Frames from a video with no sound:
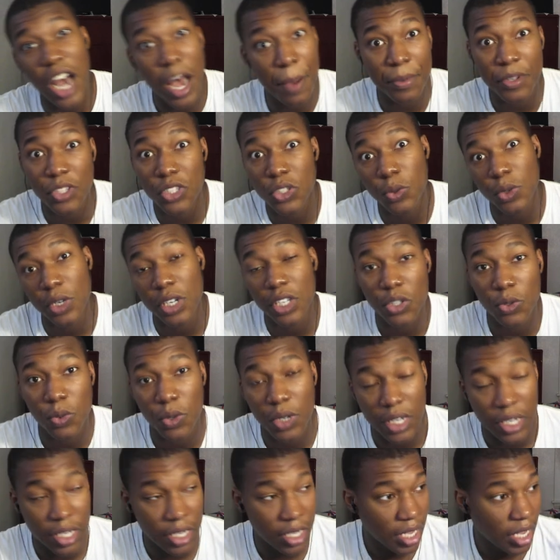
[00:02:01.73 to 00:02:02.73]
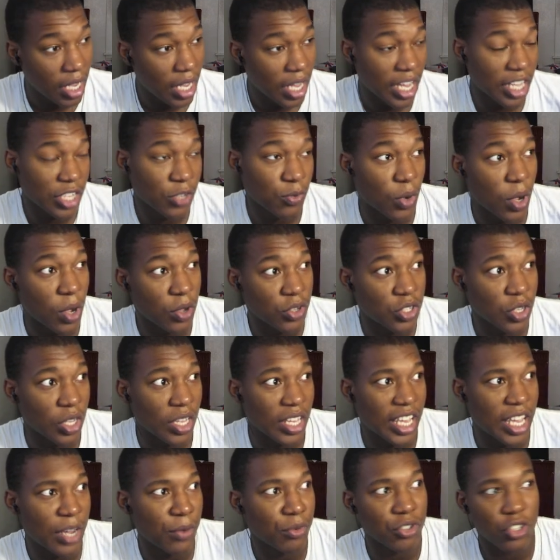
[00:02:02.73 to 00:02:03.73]
job in 2020 as well. So
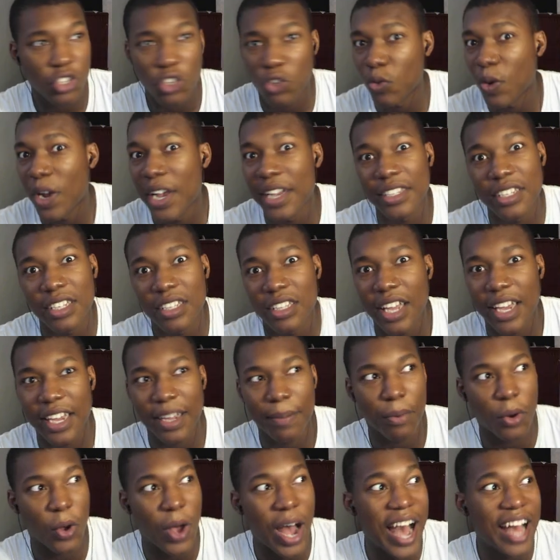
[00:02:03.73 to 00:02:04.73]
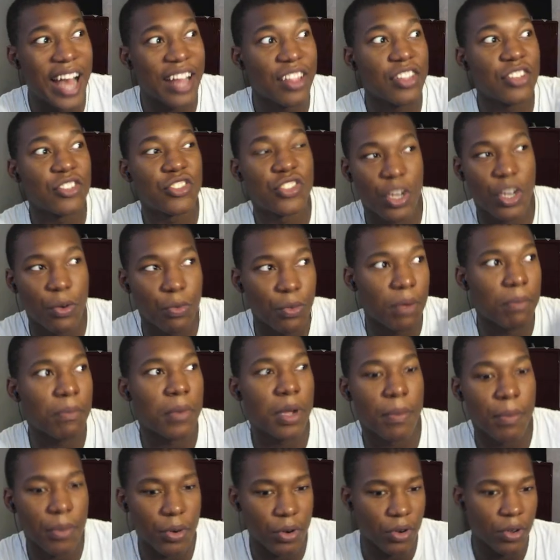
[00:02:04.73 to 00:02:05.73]
like it was crazy. Like bro, I legit
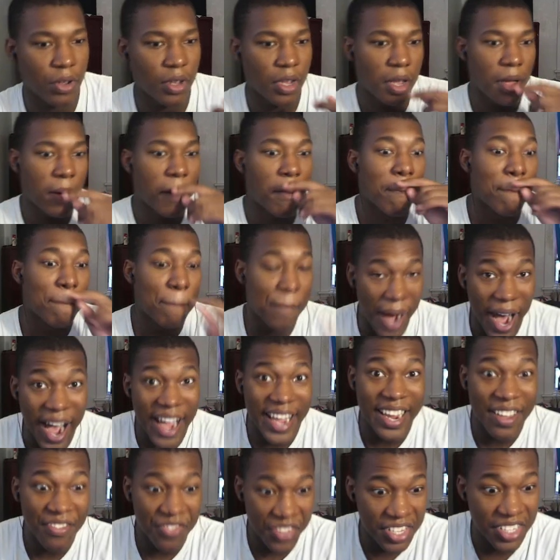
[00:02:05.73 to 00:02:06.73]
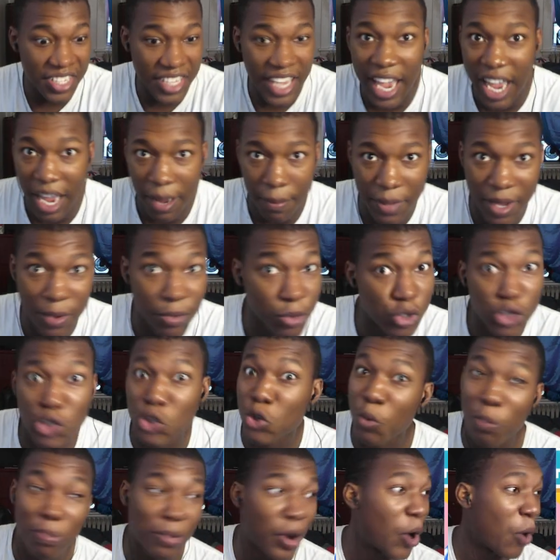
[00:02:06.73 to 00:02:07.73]
remember buying this game. It was
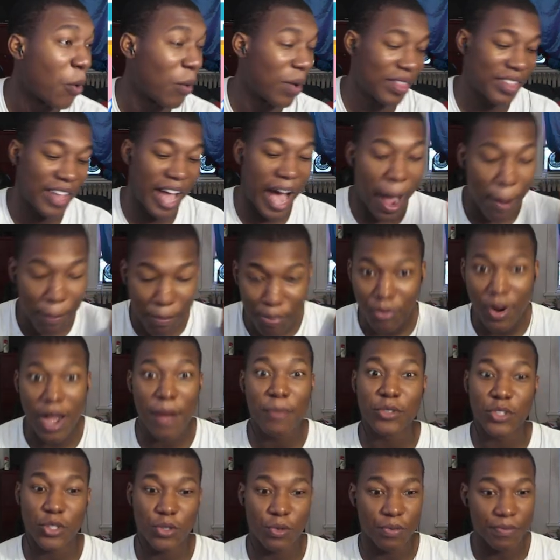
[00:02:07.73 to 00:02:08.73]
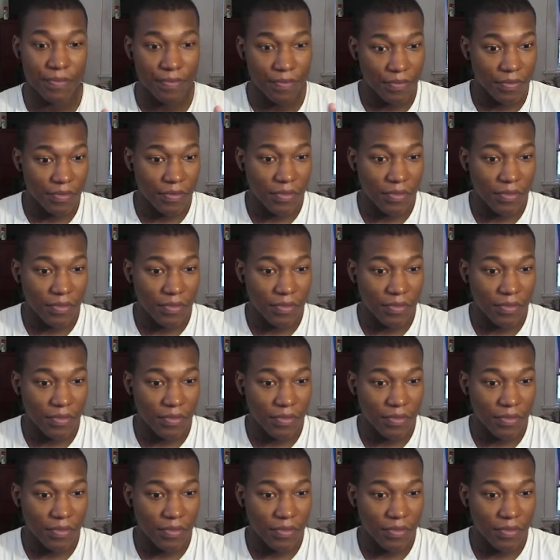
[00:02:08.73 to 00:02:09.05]
bro, I promise you,